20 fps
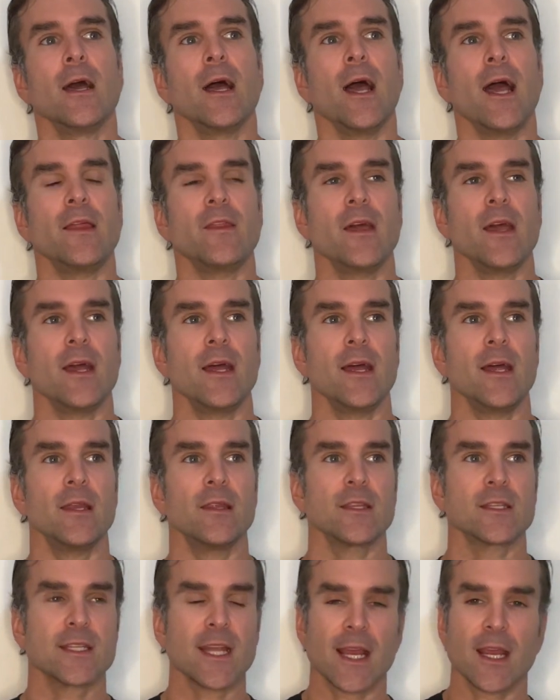And then
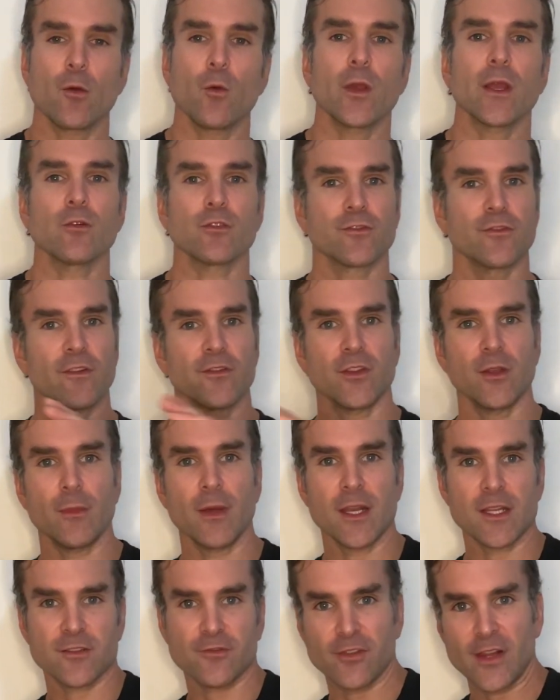the second week was 50
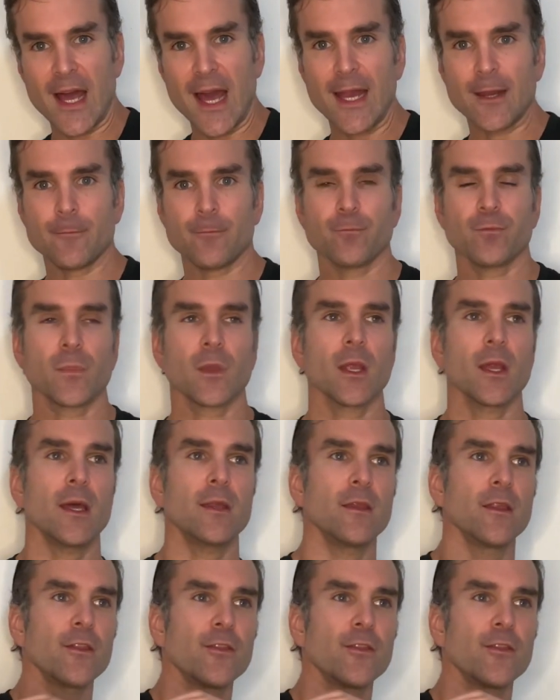minutes flat. And then the